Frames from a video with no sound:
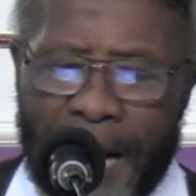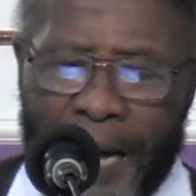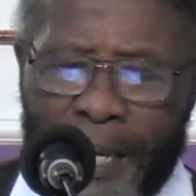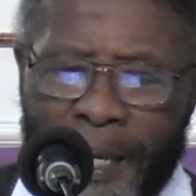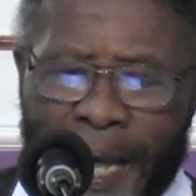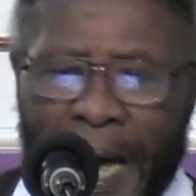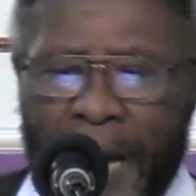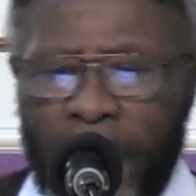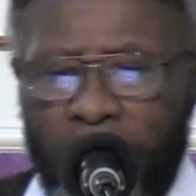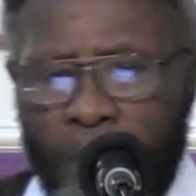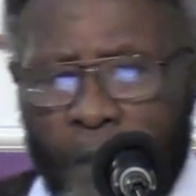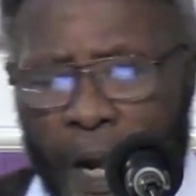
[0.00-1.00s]
Uh,
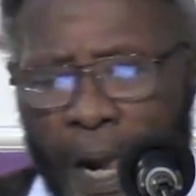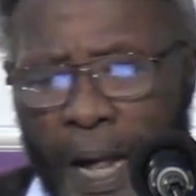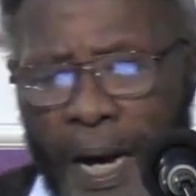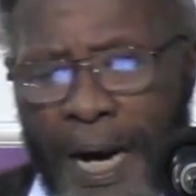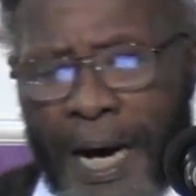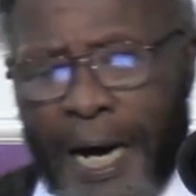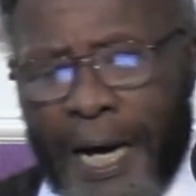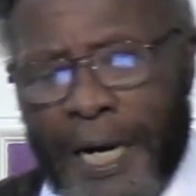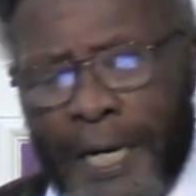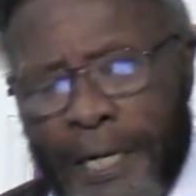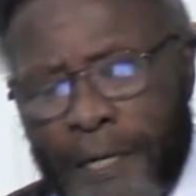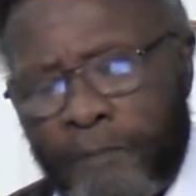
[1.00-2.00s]
now,
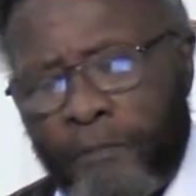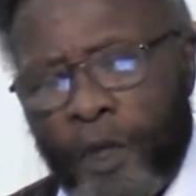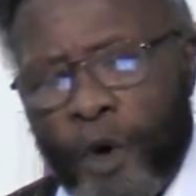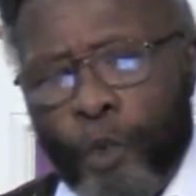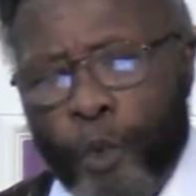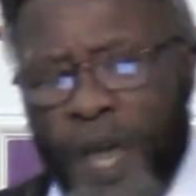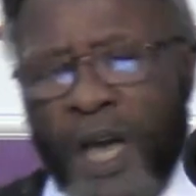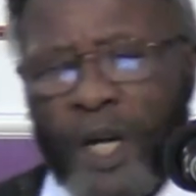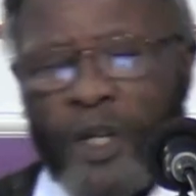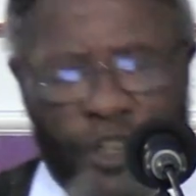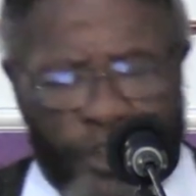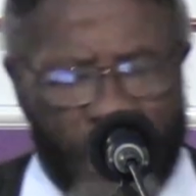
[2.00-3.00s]
uh,
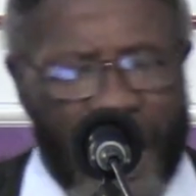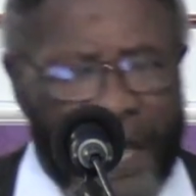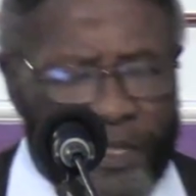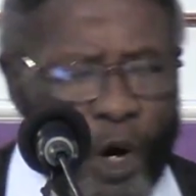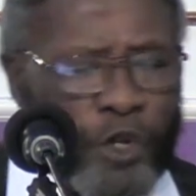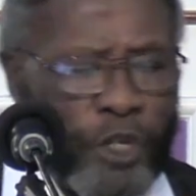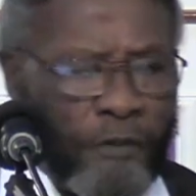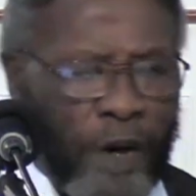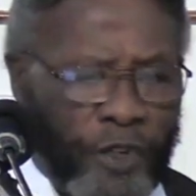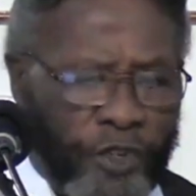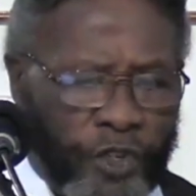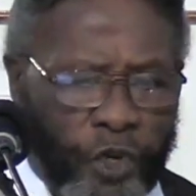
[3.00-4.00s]
we understand,
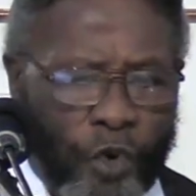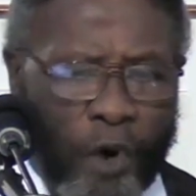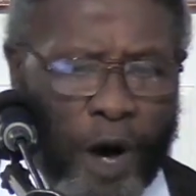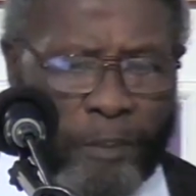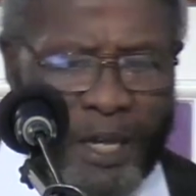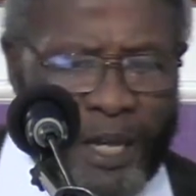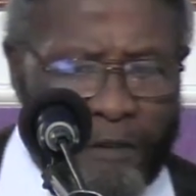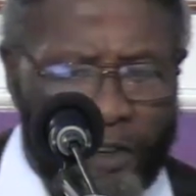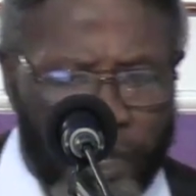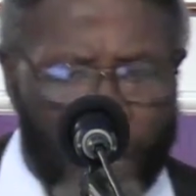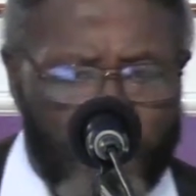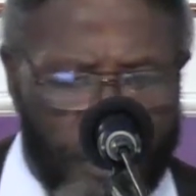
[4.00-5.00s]
those of us who are
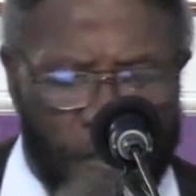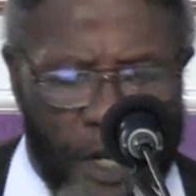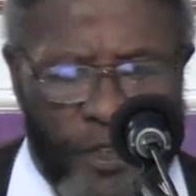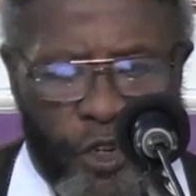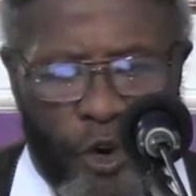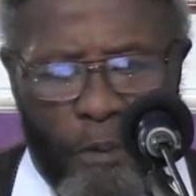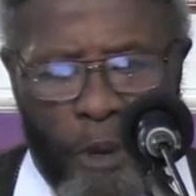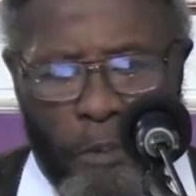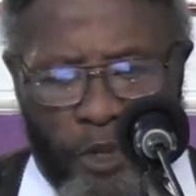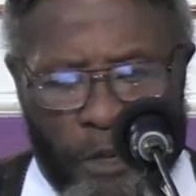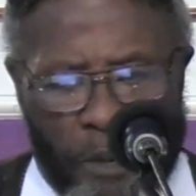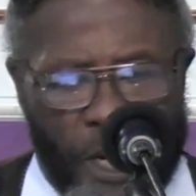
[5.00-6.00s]
believers, those of us who
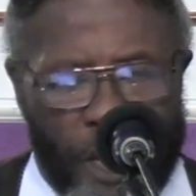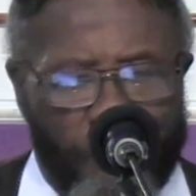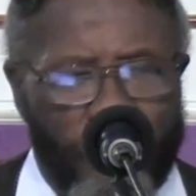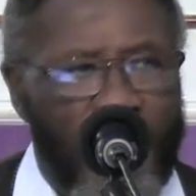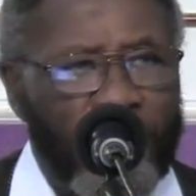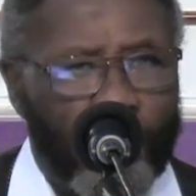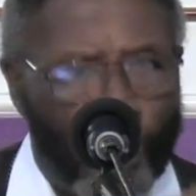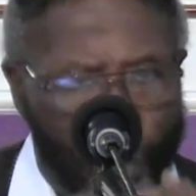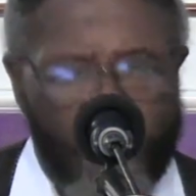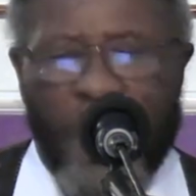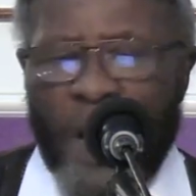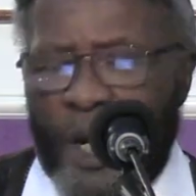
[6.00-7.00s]
are members of the body of
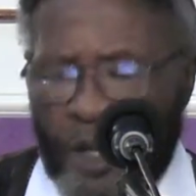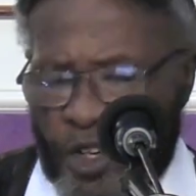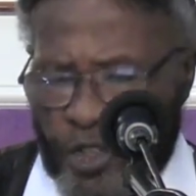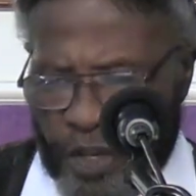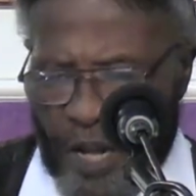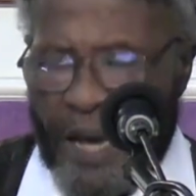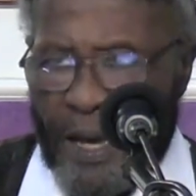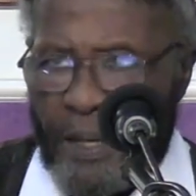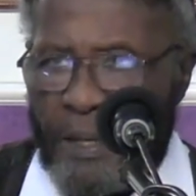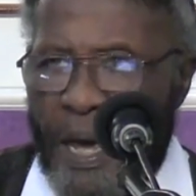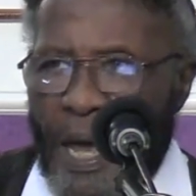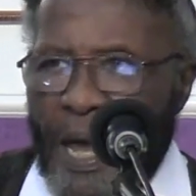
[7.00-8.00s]
Christ, we
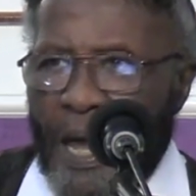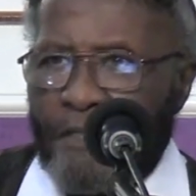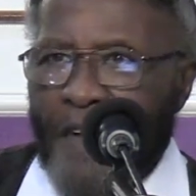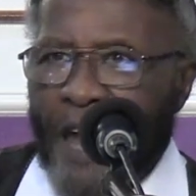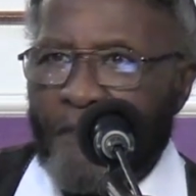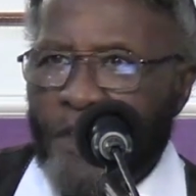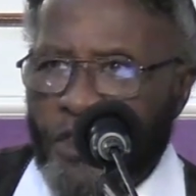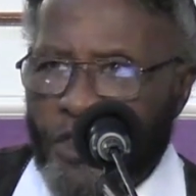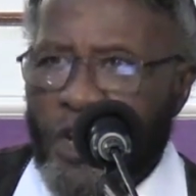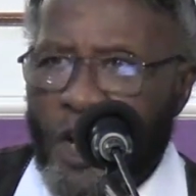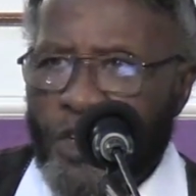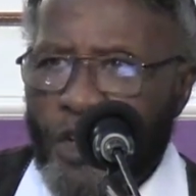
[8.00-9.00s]
understand
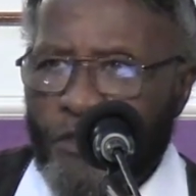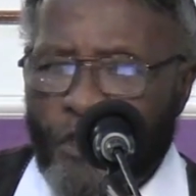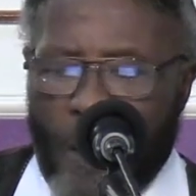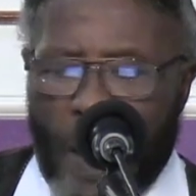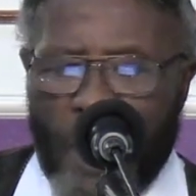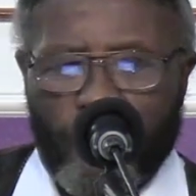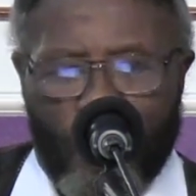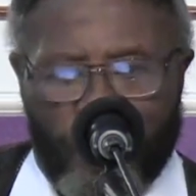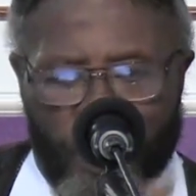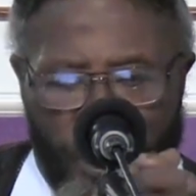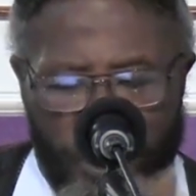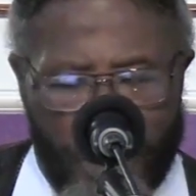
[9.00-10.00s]
that the church of
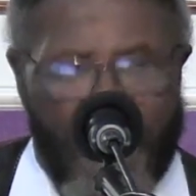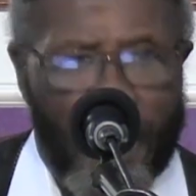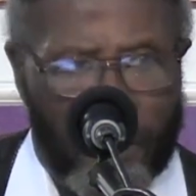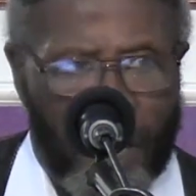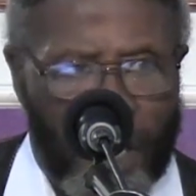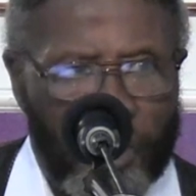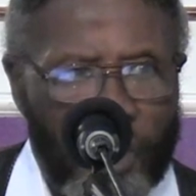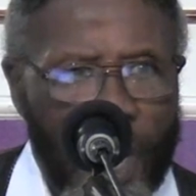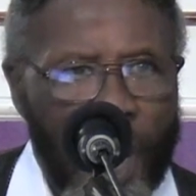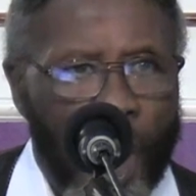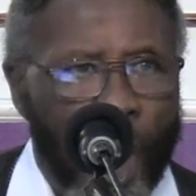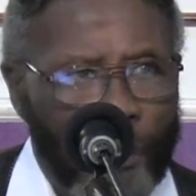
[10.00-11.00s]
Christ was
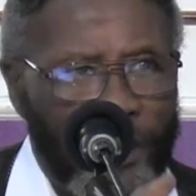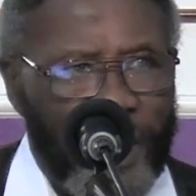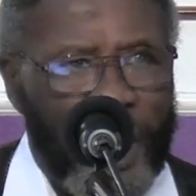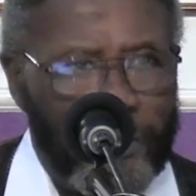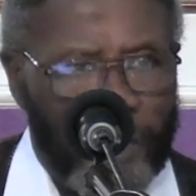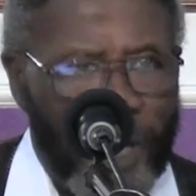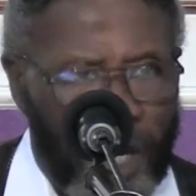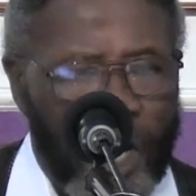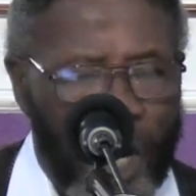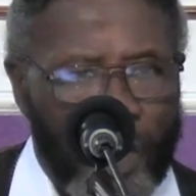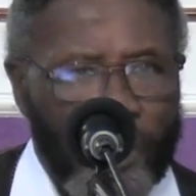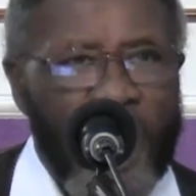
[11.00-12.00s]
established on the day of
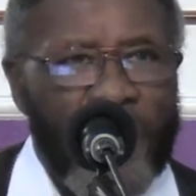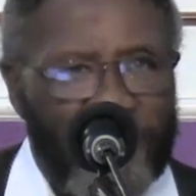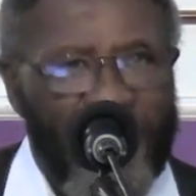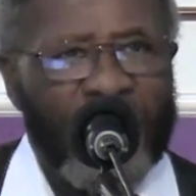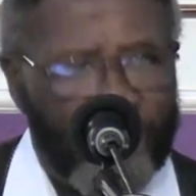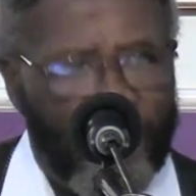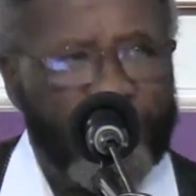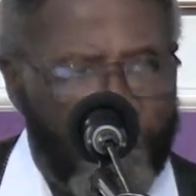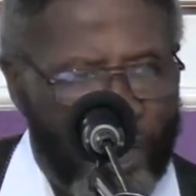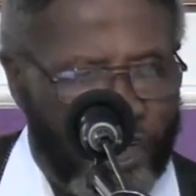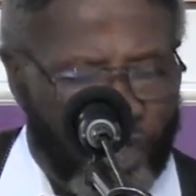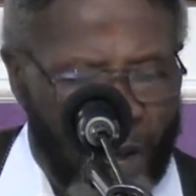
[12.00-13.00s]
Pentecost. That's
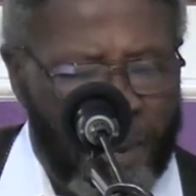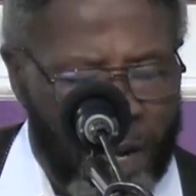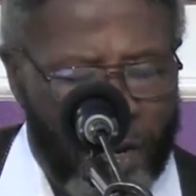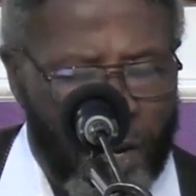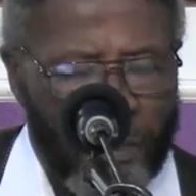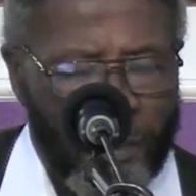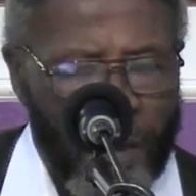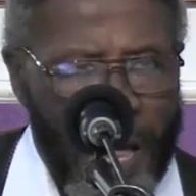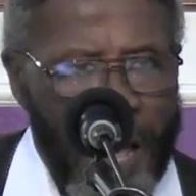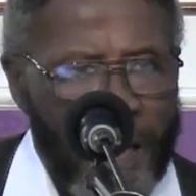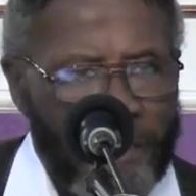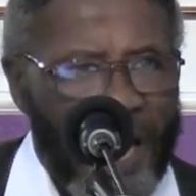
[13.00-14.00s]
the first dominion.